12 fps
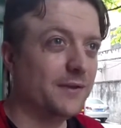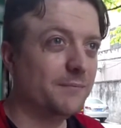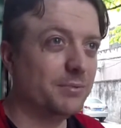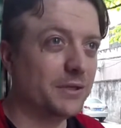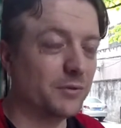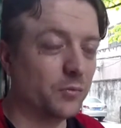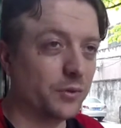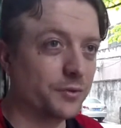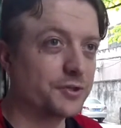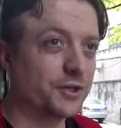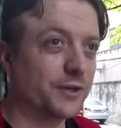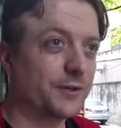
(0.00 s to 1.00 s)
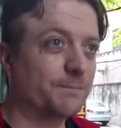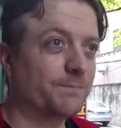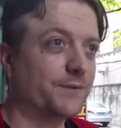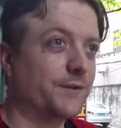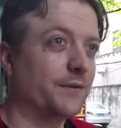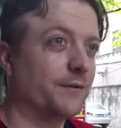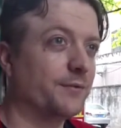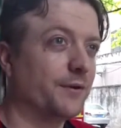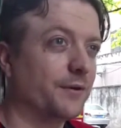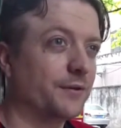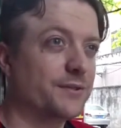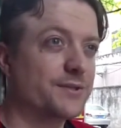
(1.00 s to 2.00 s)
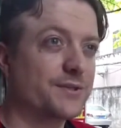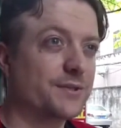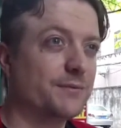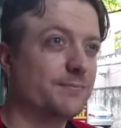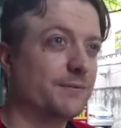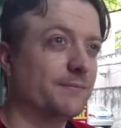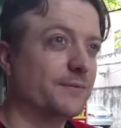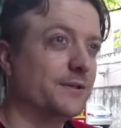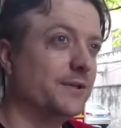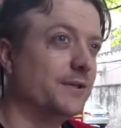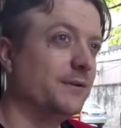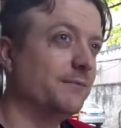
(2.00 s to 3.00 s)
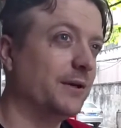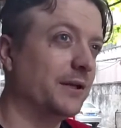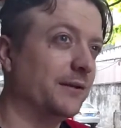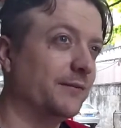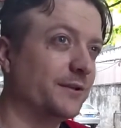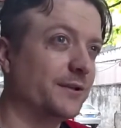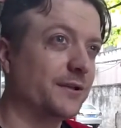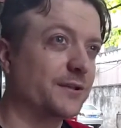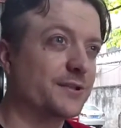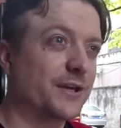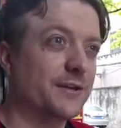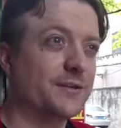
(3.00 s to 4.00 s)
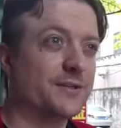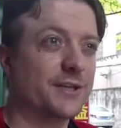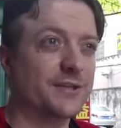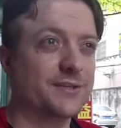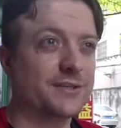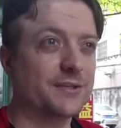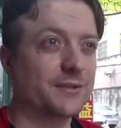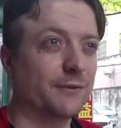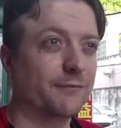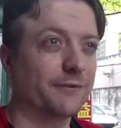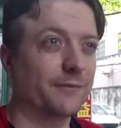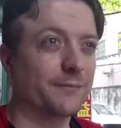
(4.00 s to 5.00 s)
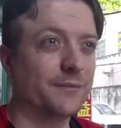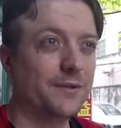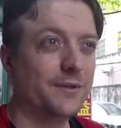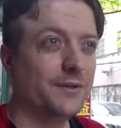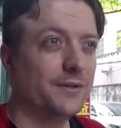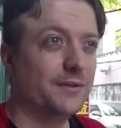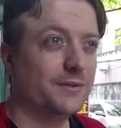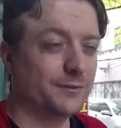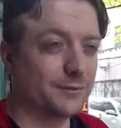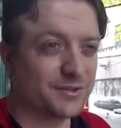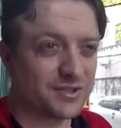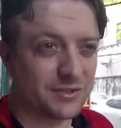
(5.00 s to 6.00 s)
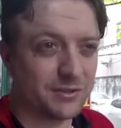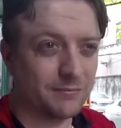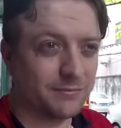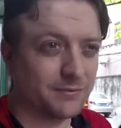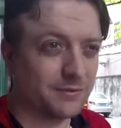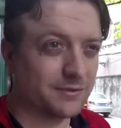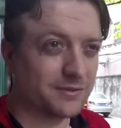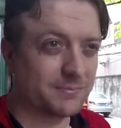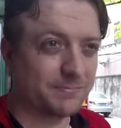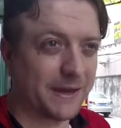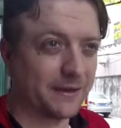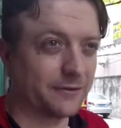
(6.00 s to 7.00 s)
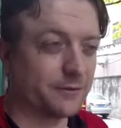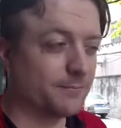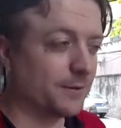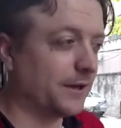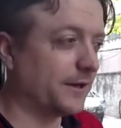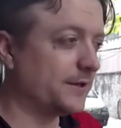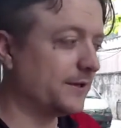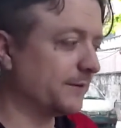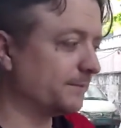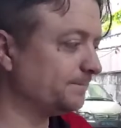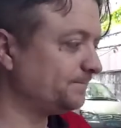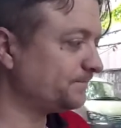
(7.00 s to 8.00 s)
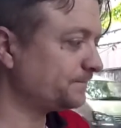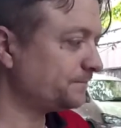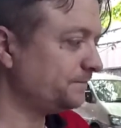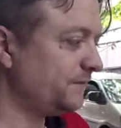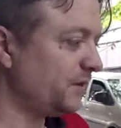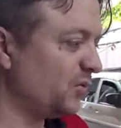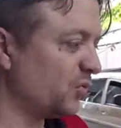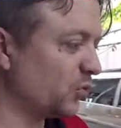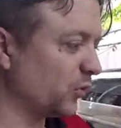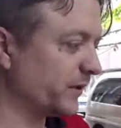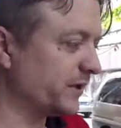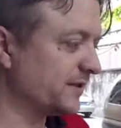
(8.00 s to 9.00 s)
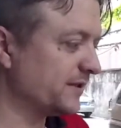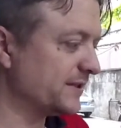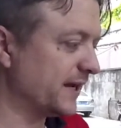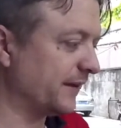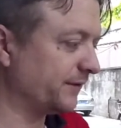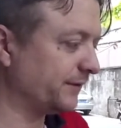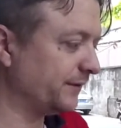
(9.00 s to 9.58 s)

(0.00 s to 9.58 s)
be in a wheelchair. I would hardly sleep, and my liver didn't get a chance to heal from no sleep. It's bad on your body, and working to death,